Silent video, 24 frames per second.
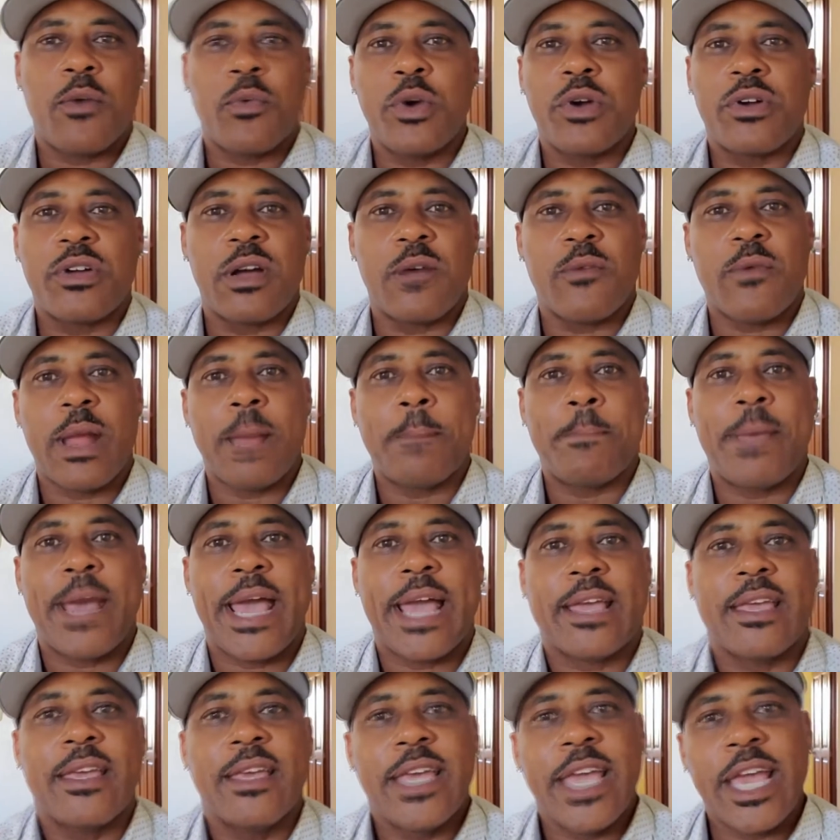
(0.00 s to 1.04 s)
we'll come right
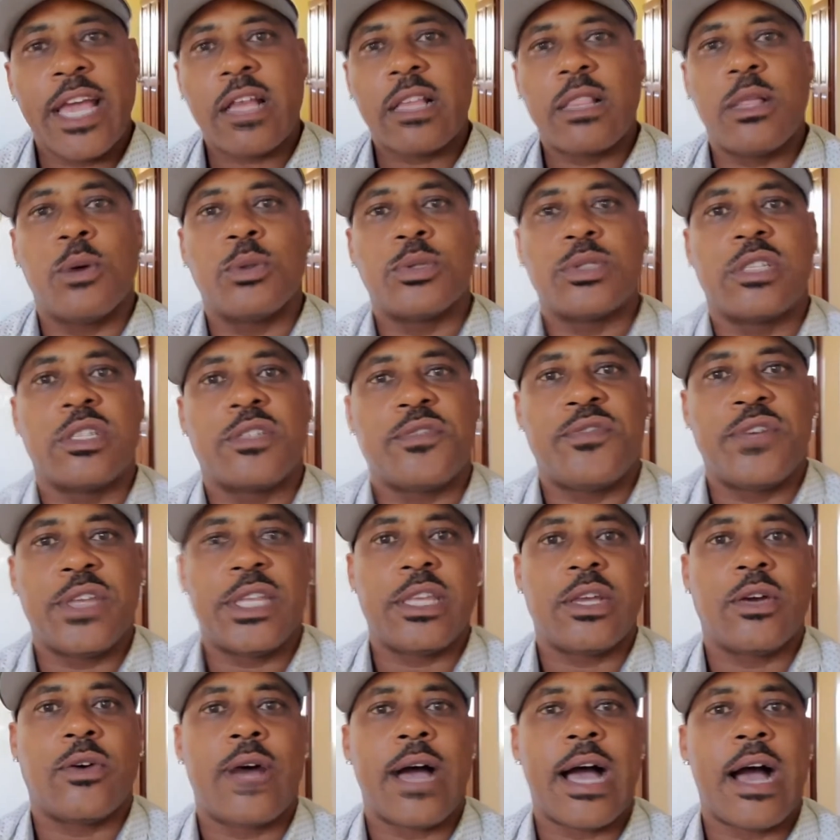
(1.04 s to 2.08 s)
back and close this
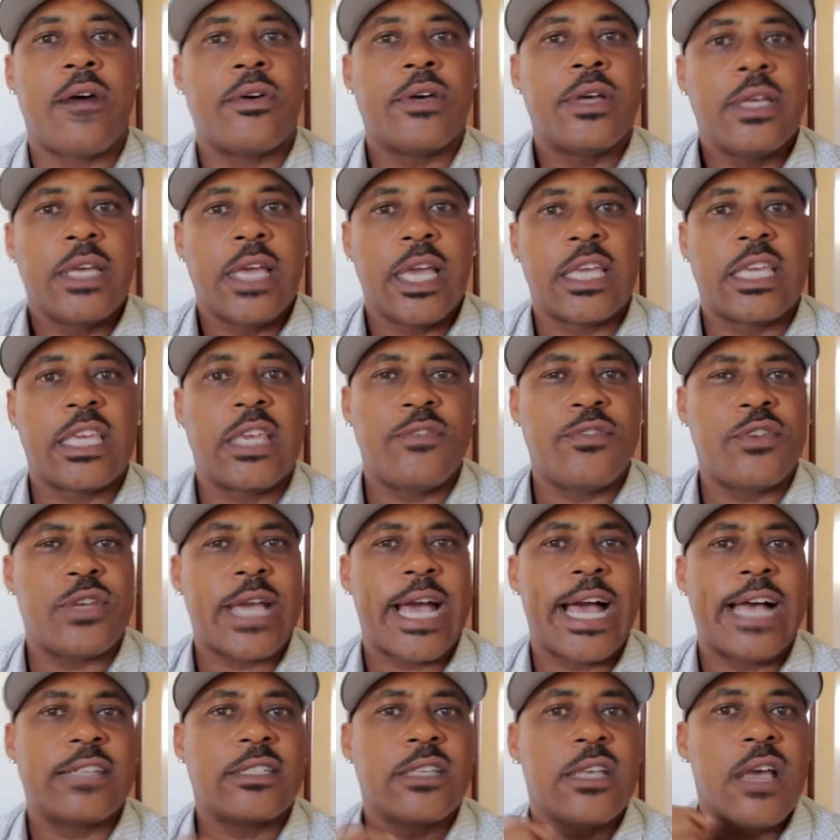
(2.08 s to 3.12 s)
video out and give you
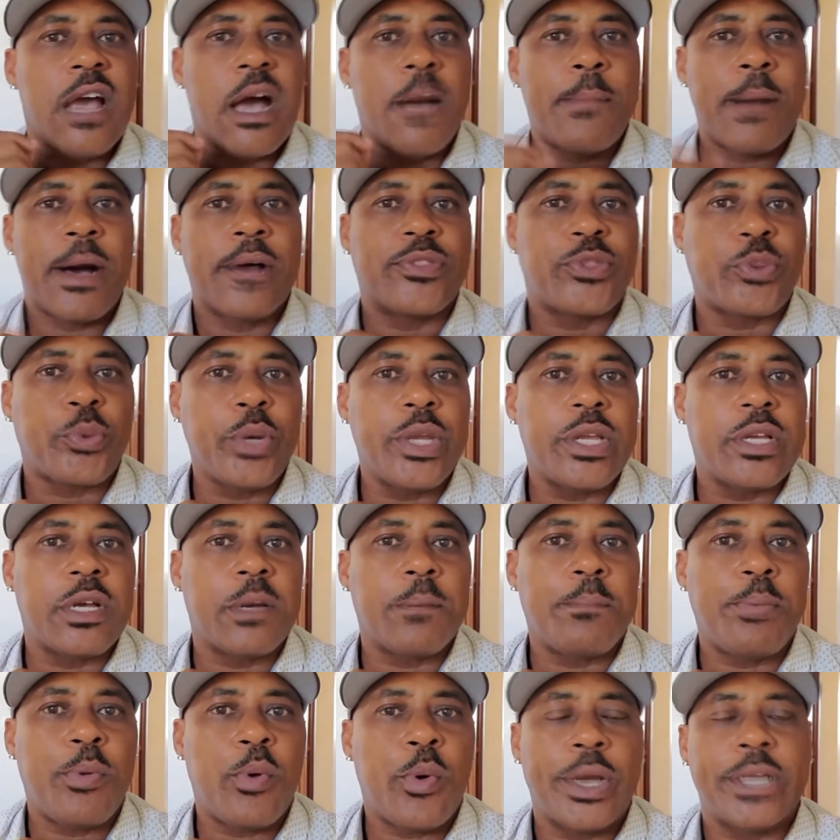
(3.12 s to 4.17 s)
guys about 3
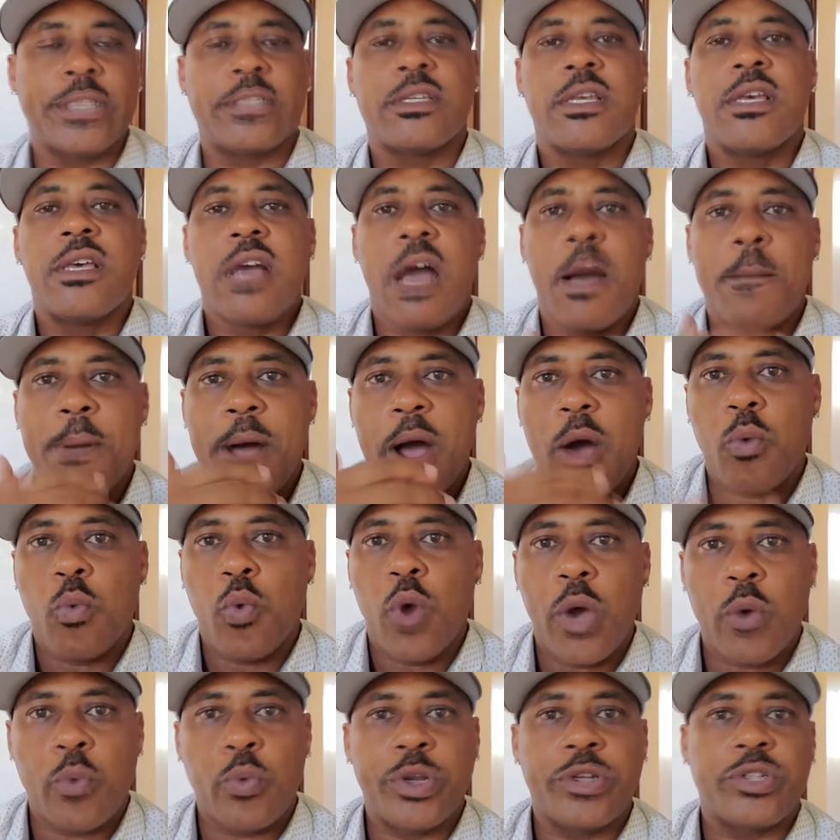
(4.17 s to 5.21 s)
good points about
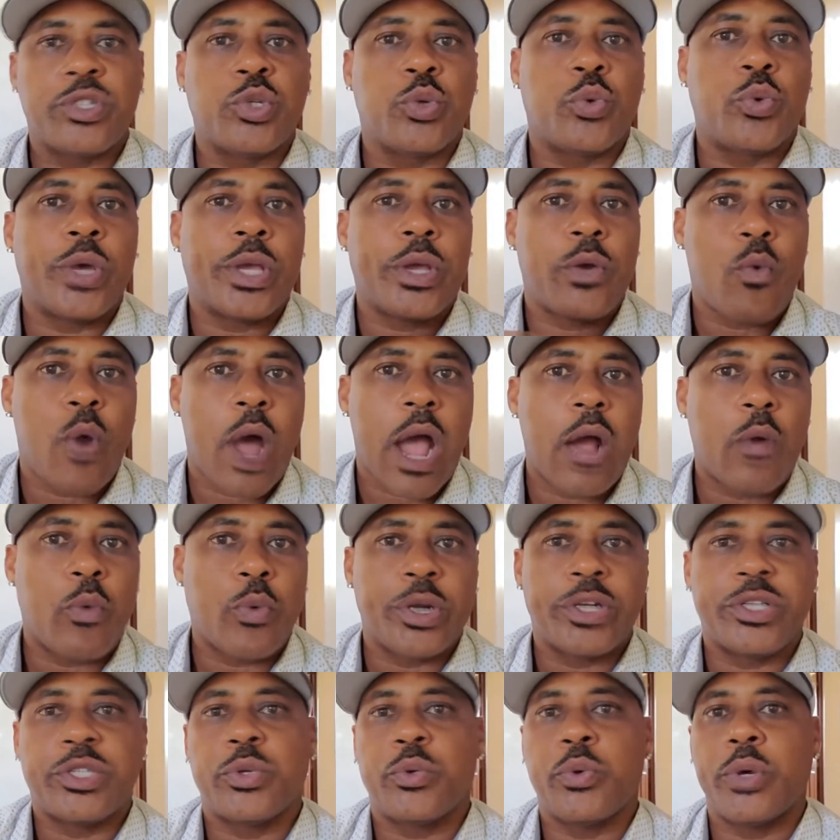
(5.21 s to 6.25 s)
what we're doing, why
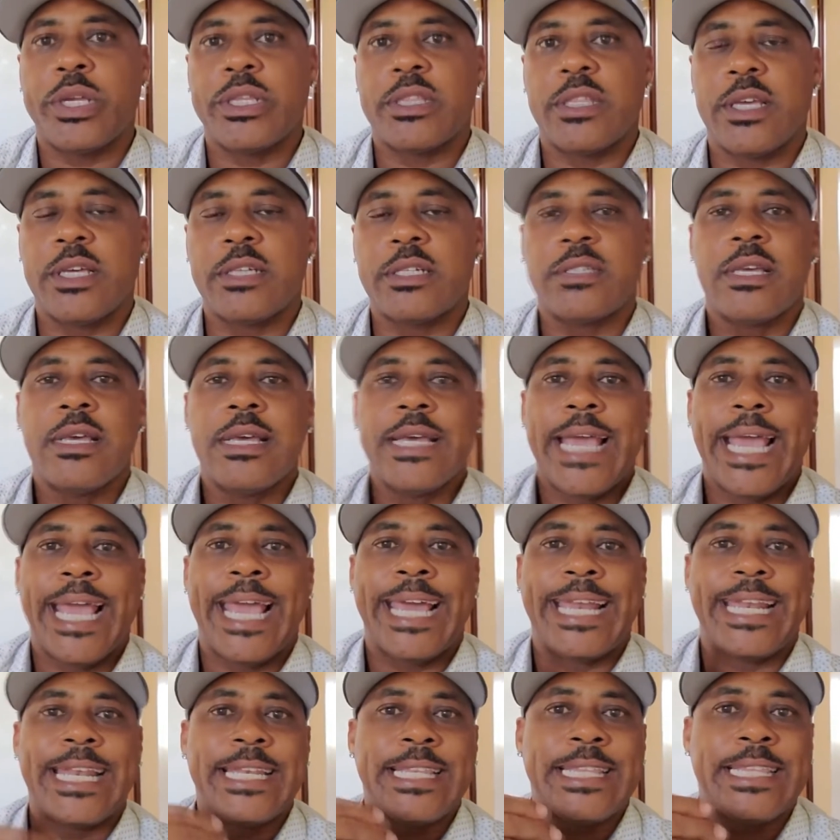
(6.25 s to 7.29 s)
we're doing this,
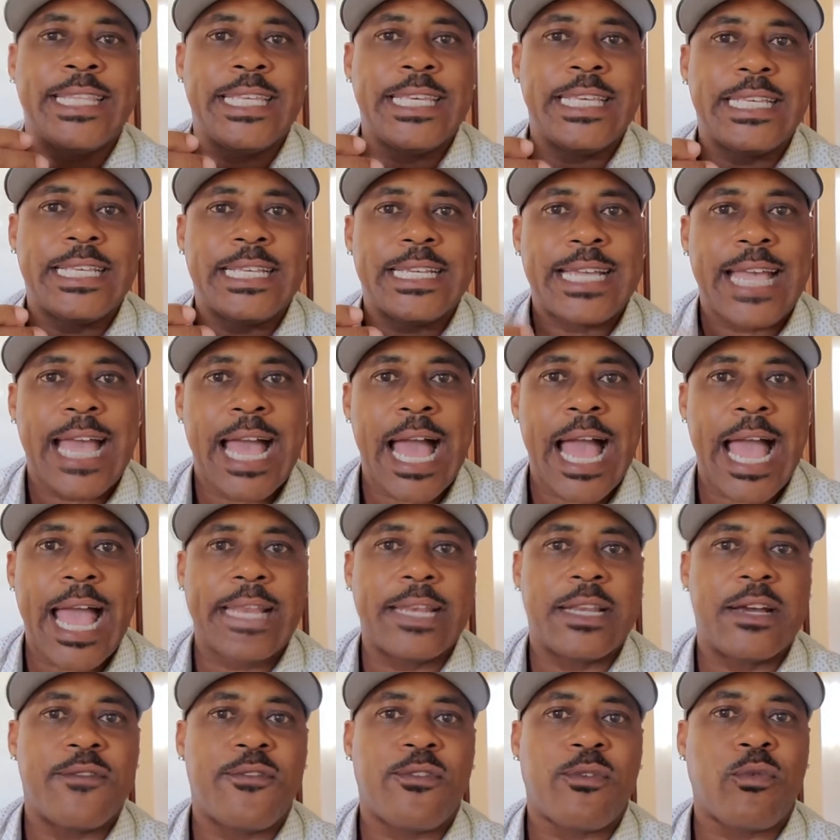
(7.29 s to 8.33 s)
and the
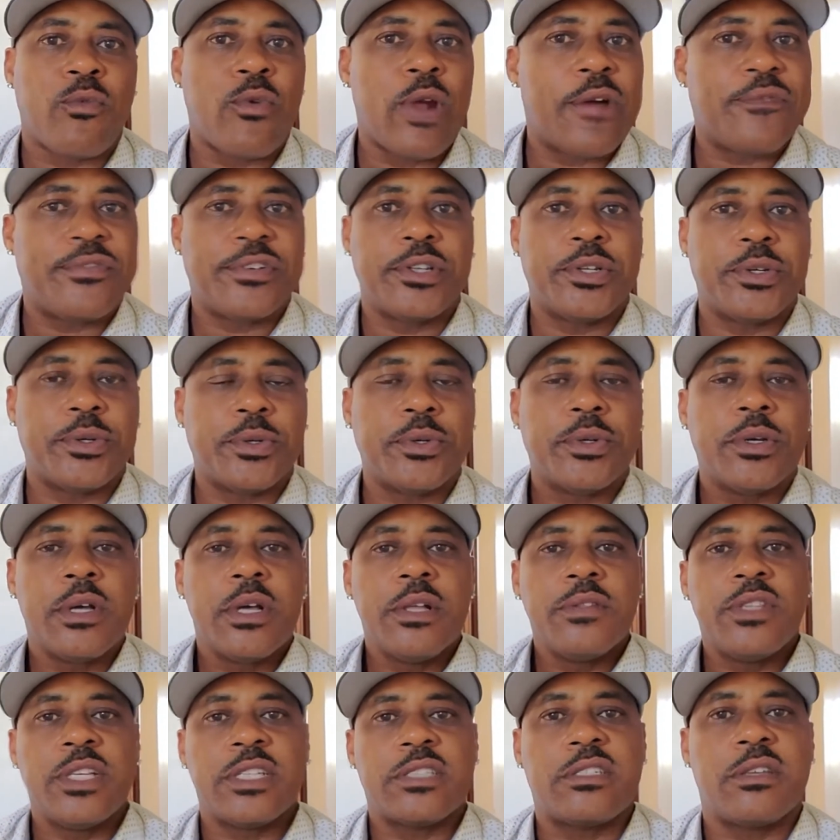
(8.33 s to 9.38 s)
kind of revenue
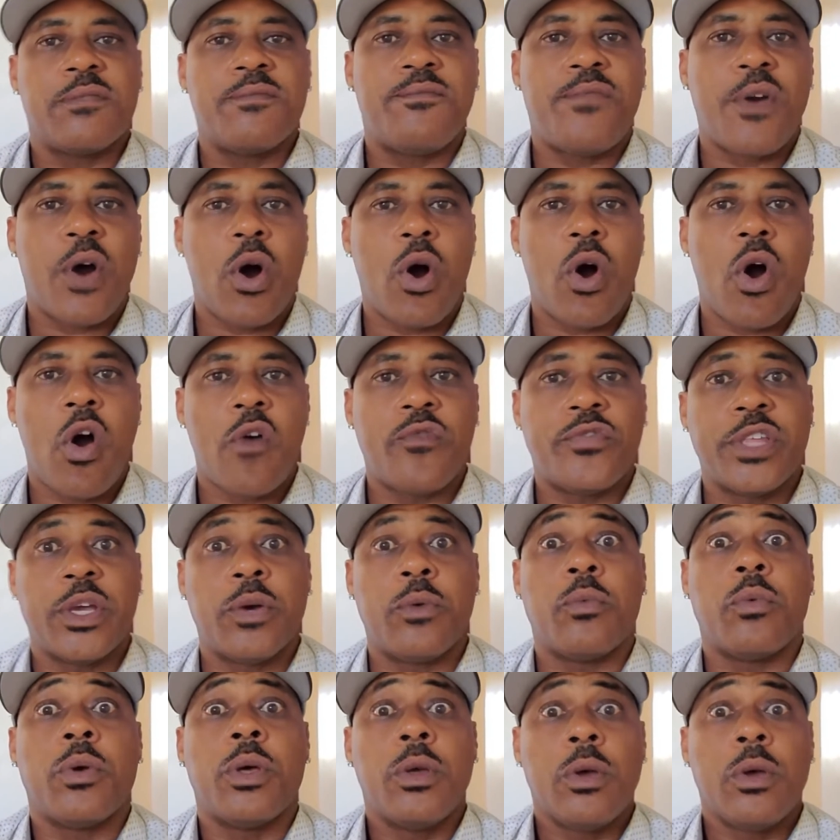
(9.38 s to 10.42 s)
that's involved in